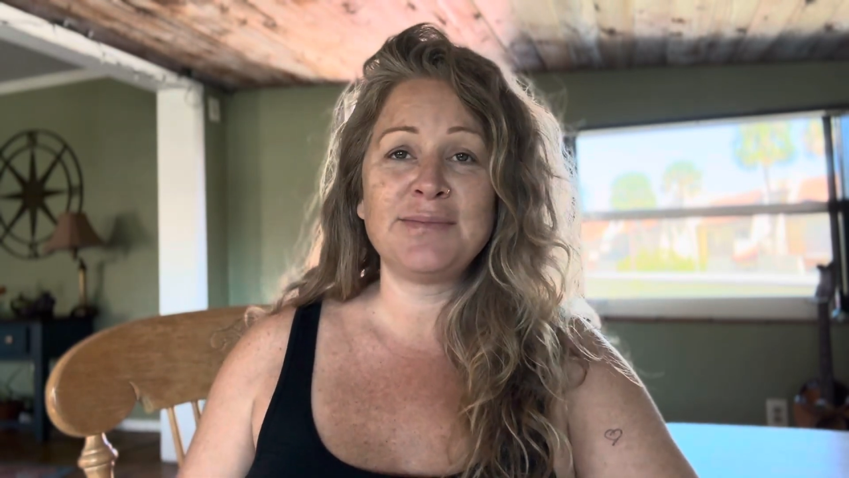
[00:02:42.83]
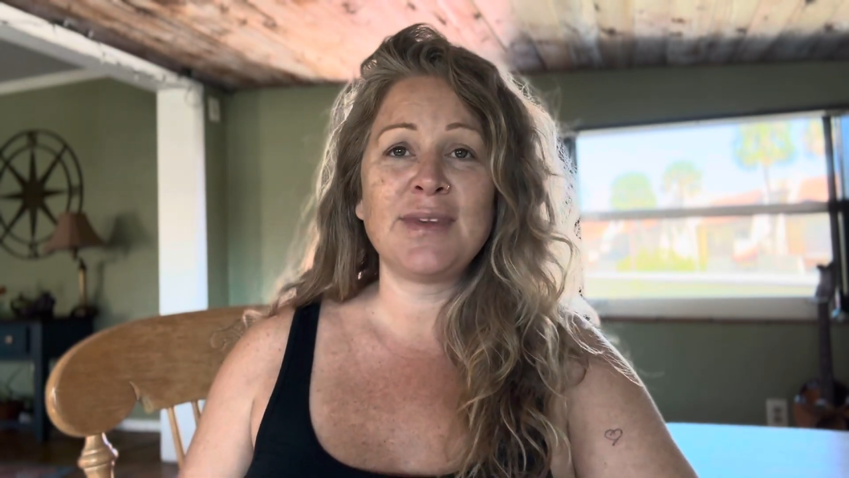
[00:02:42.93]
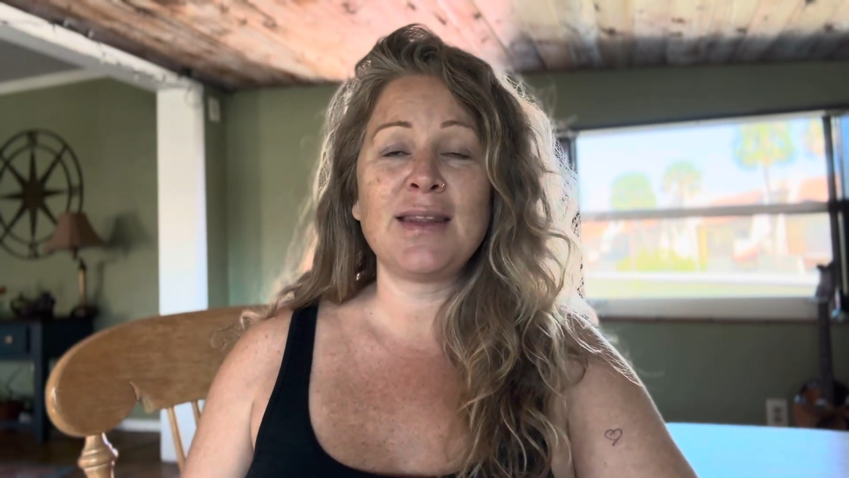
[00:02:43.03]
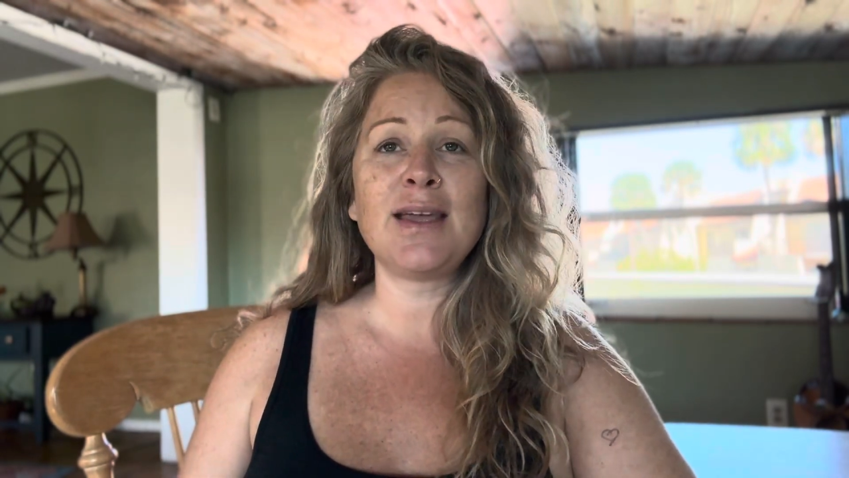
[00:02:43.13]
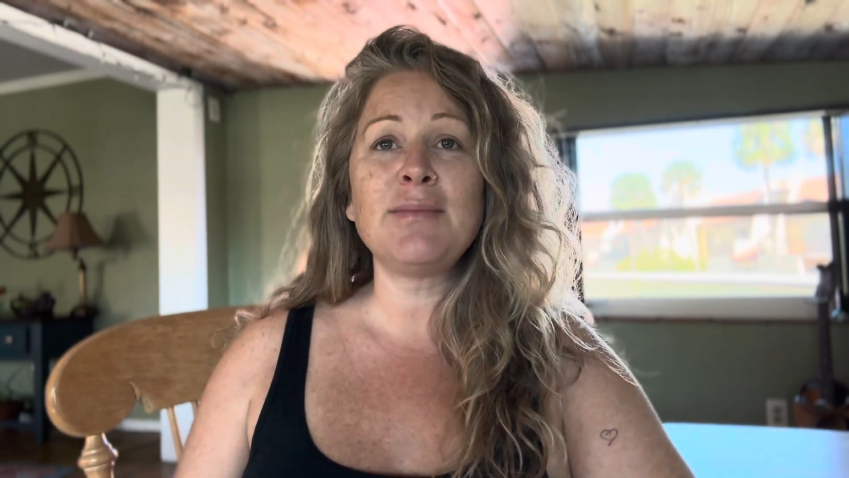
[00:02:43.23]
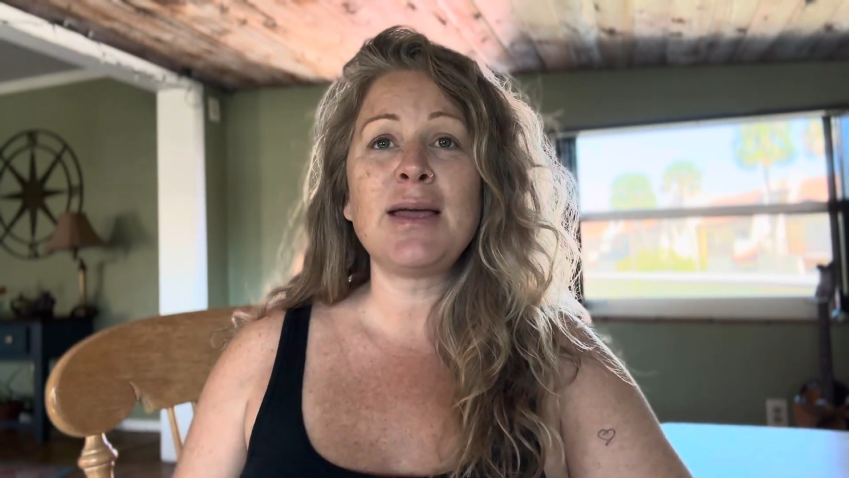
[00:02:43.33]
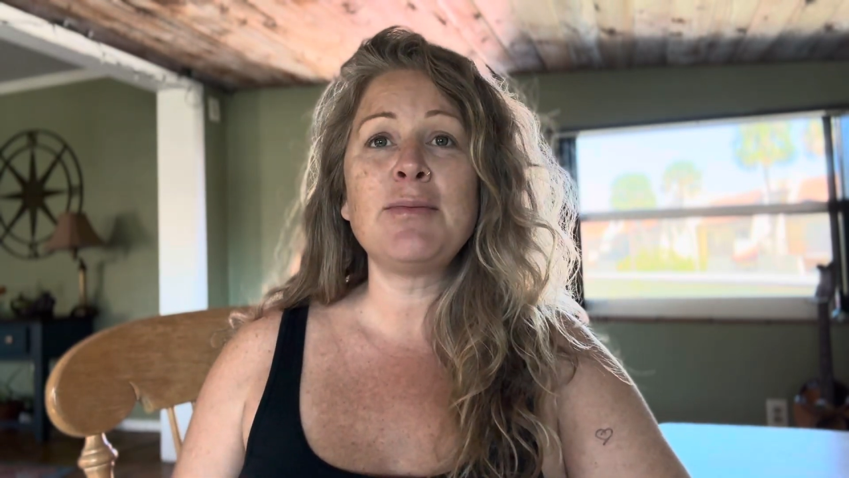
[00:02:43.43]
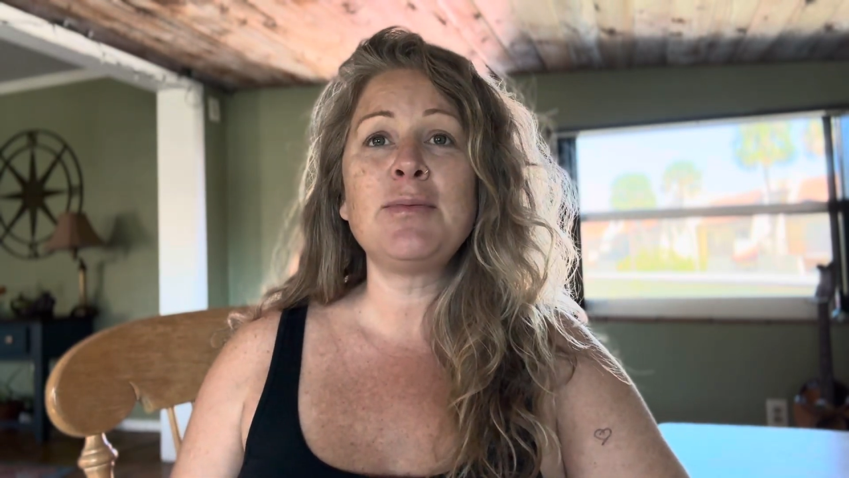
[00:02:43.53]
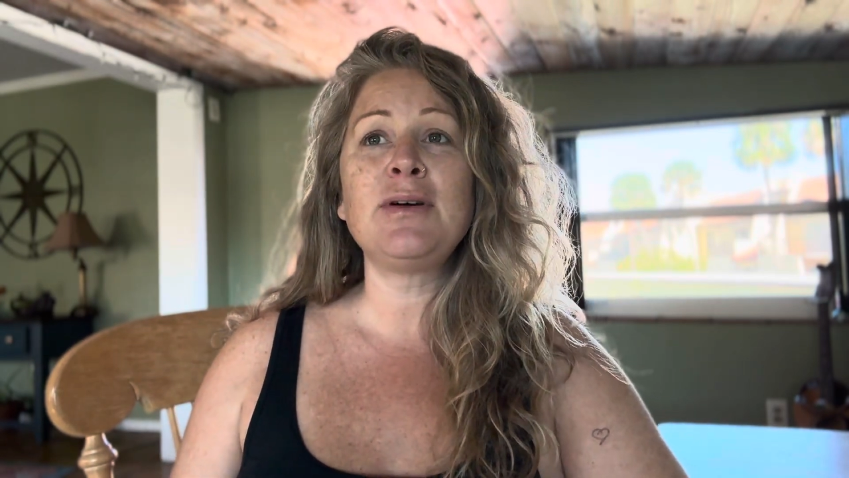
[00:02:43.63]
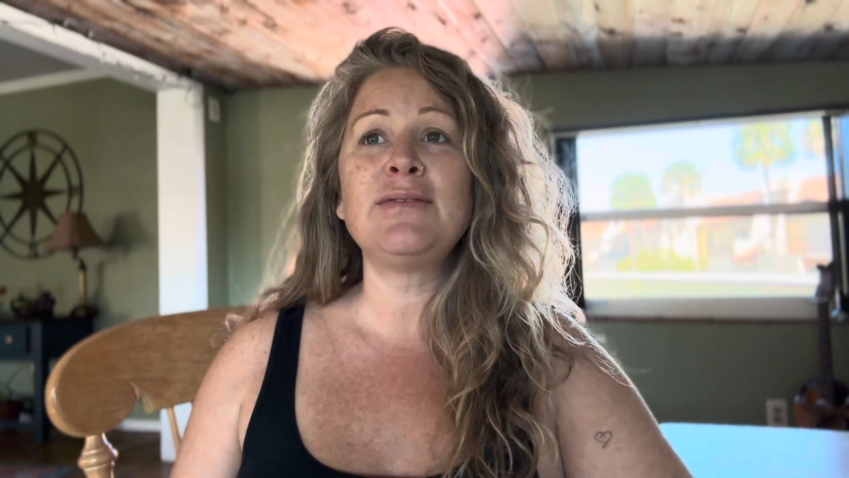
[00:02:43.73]
I think I'm
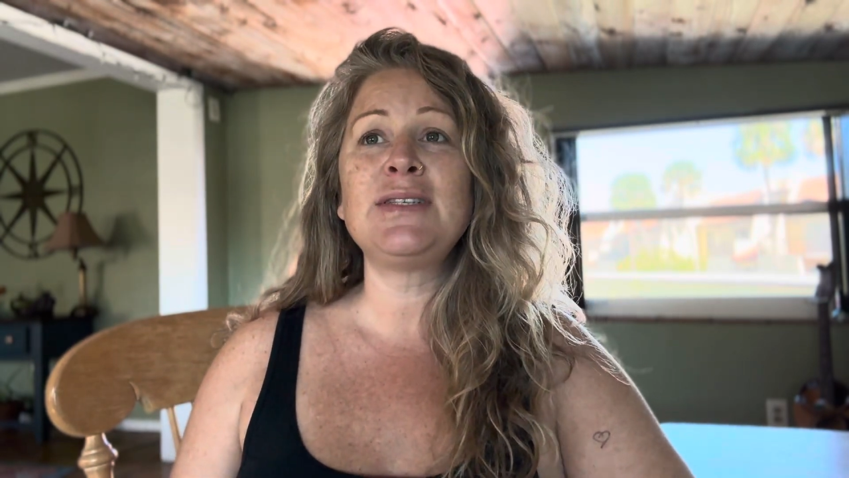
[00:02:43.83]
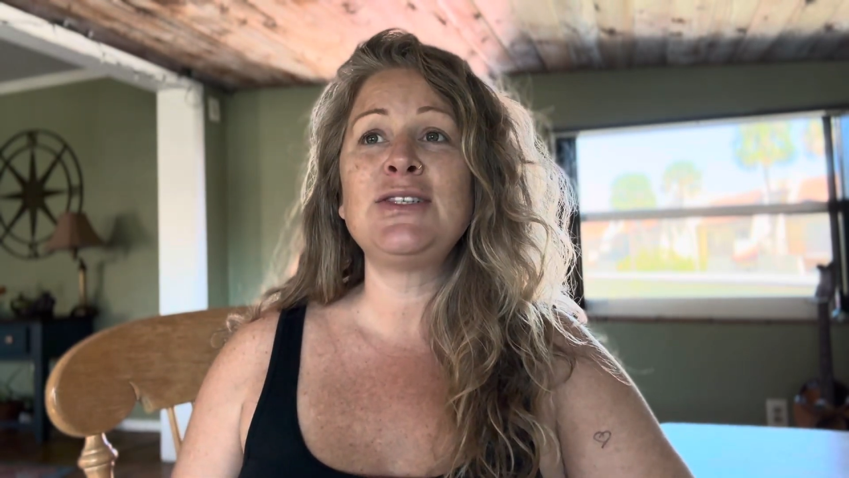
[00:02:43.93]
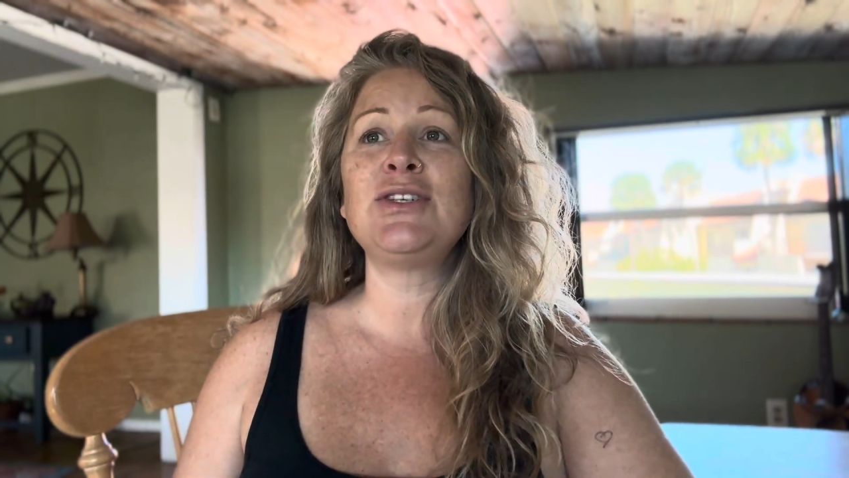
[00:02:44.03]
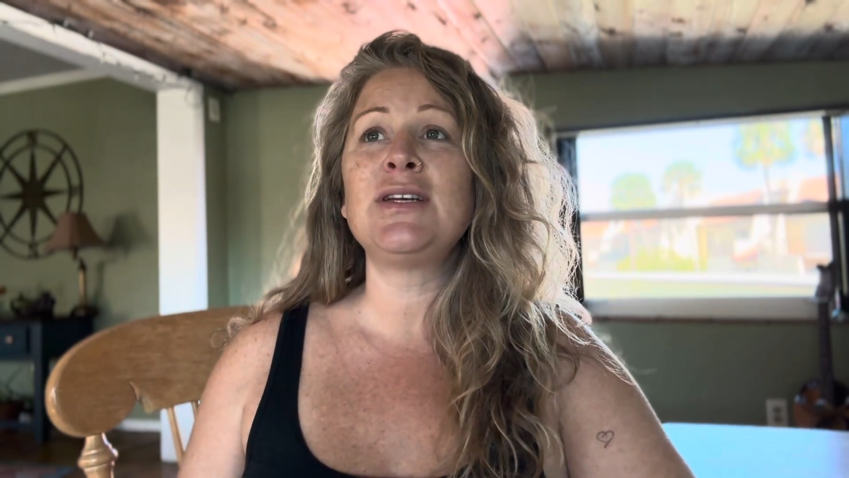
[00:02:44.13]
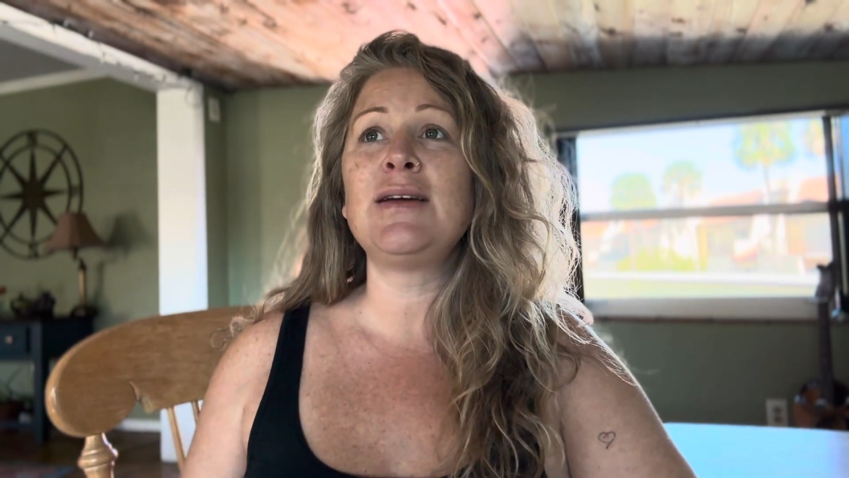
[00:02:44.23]
capable of teaching